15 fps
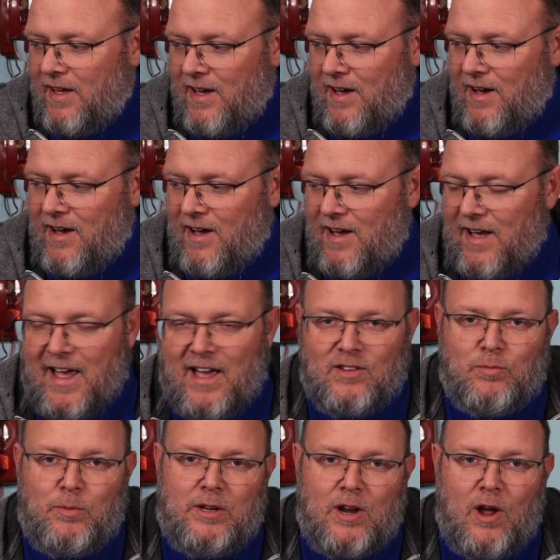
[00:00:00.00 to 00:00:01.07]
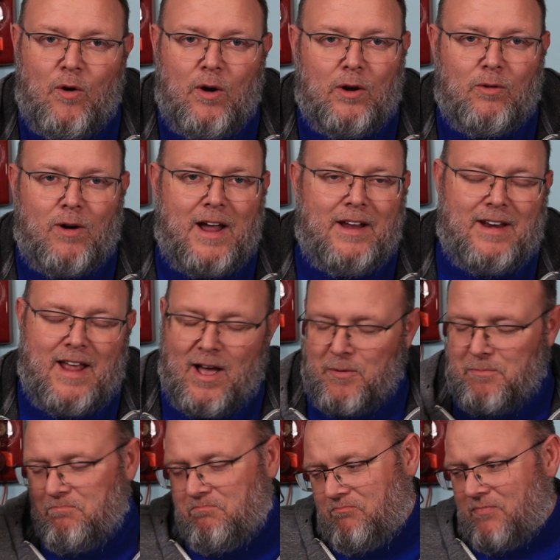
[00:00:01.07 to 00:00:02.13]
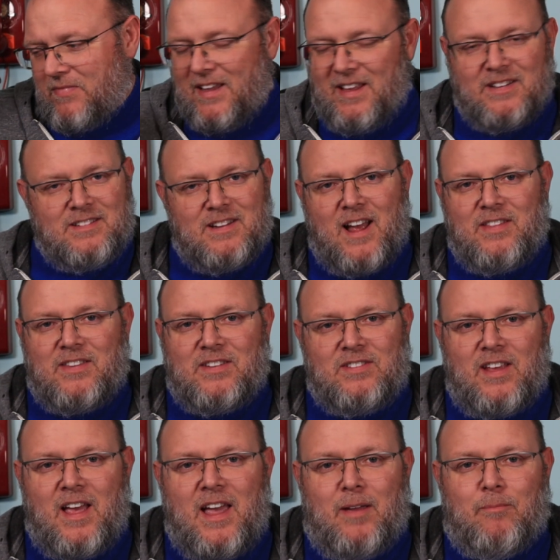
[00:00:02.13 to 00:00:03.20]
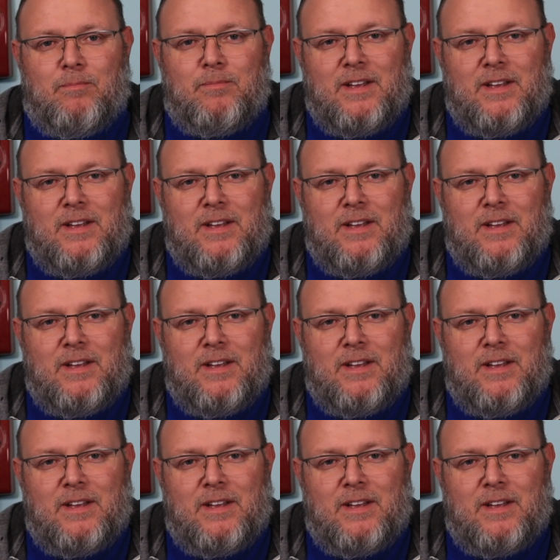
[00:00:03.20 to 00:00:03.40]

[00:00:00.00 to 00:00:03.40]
uh, as we know it right now, it's not the same.